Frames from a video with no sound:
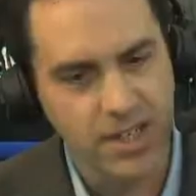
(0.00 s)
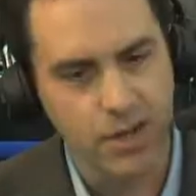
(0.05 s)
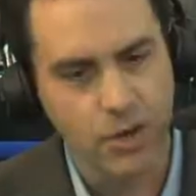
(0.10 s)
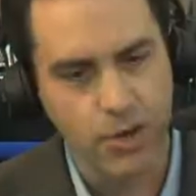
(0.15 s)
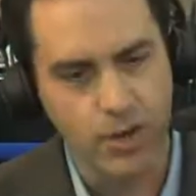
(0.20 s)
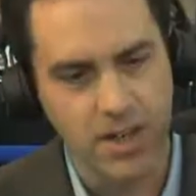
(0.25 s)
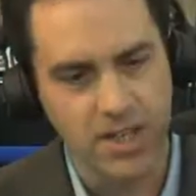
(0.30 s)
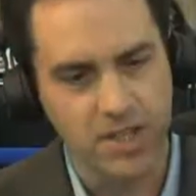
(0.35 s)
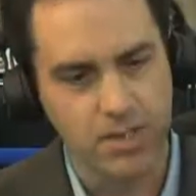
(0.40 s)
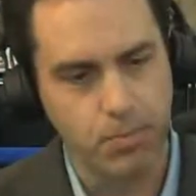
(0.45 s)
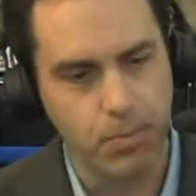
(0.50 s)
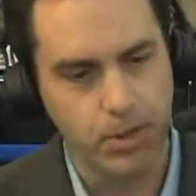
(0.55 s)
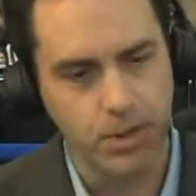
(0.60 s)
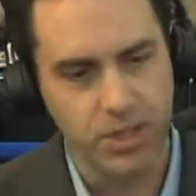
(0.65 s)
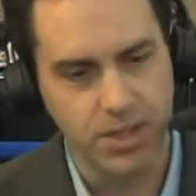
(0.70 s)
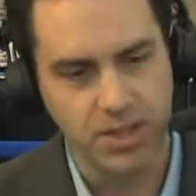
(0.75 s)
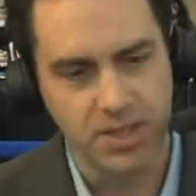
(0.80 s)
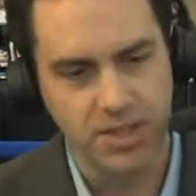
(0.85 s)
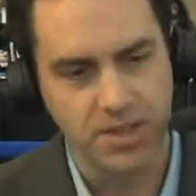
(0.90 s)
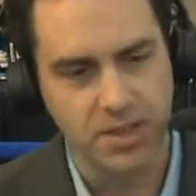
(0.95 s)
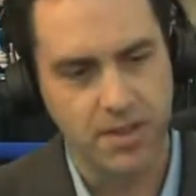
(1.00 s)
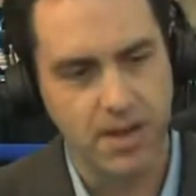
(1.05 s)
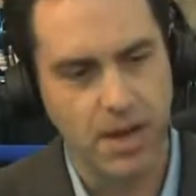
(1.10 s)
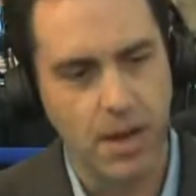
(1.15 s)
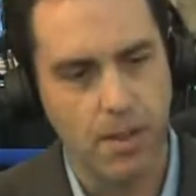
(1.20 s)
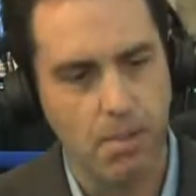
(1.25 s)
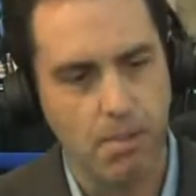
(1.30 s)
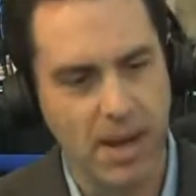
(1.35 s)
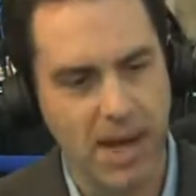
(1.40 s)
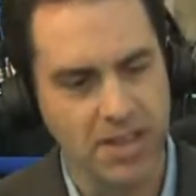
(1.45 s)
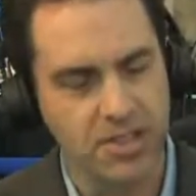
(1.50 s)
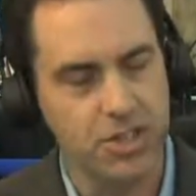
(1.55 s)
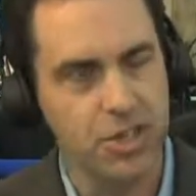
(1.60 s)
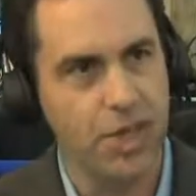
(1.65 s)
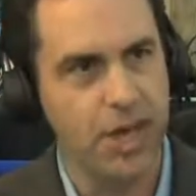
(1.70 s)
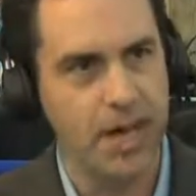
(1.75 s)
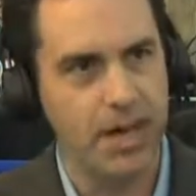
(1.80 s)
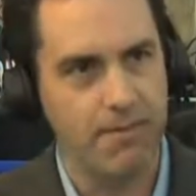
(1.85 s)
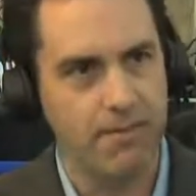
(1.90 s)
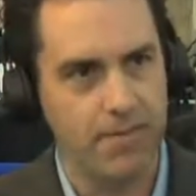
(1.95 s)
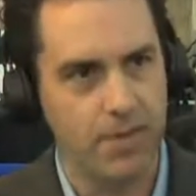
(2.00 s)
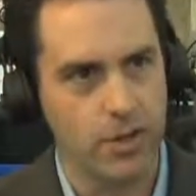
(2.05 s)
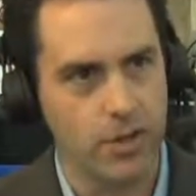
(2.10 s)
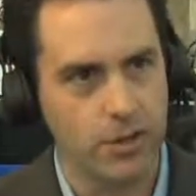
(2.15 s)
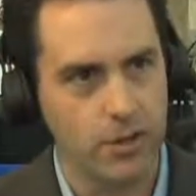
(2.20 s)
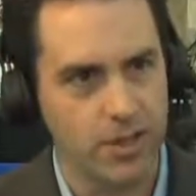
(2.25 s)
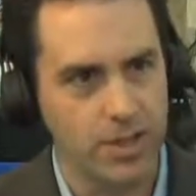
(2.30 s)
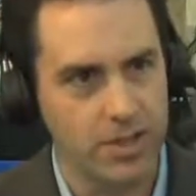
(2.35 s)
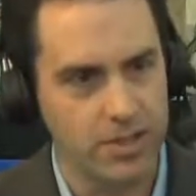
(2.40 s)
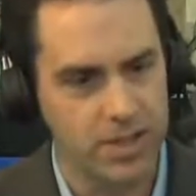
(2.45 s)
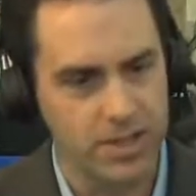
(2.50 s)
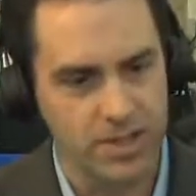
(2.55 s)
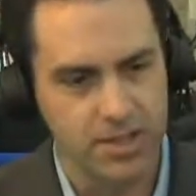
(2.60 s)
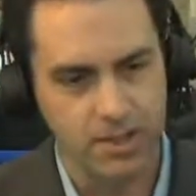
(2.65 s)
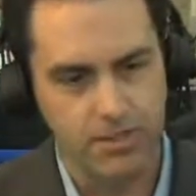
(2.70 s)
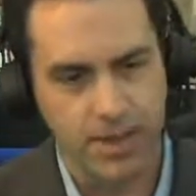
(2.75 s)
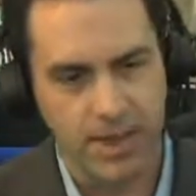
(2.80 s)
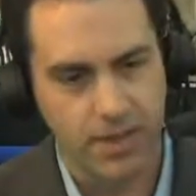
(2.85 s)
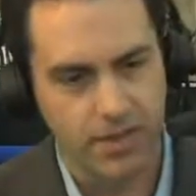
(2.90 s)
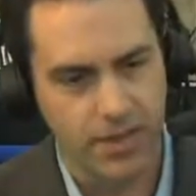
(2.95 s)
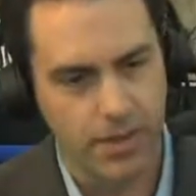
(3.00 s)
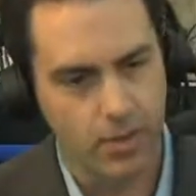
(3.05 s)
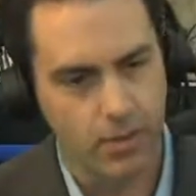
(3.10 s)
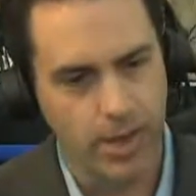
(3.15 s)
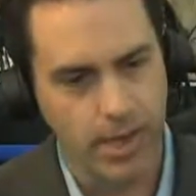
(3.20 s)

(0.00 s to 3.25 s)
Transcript: CRISP, which is the best chat filtering system out there.